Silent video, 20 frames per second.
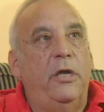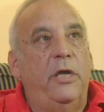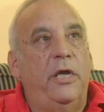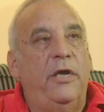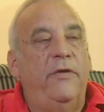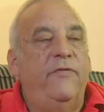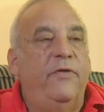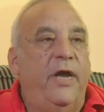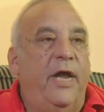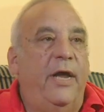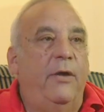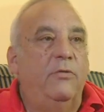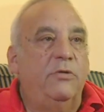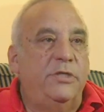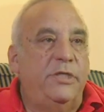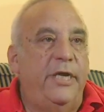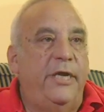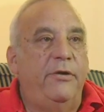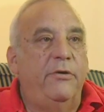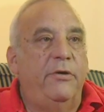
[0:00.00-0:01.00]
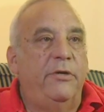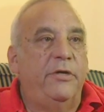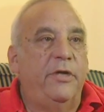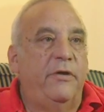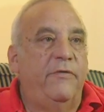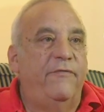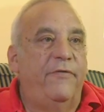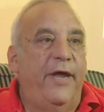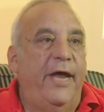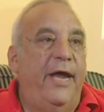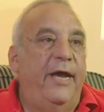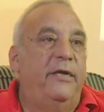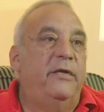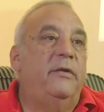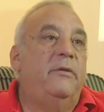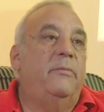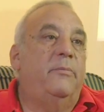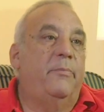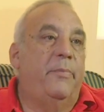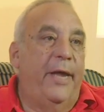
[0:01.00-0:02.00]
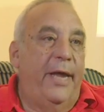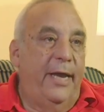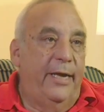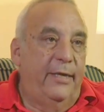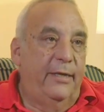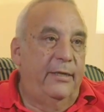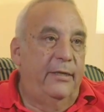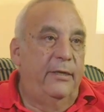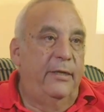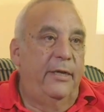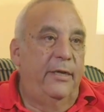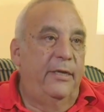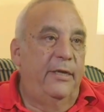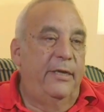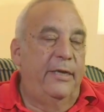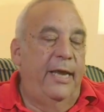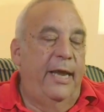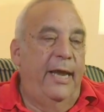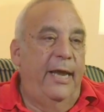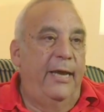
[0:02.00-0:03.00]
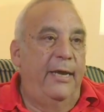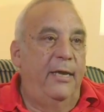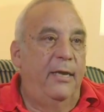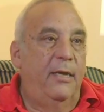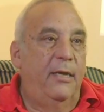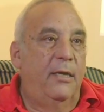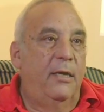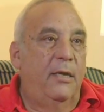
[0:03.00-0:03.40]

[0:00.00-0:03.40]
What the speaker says: even I was ignorant to the fact back in the day.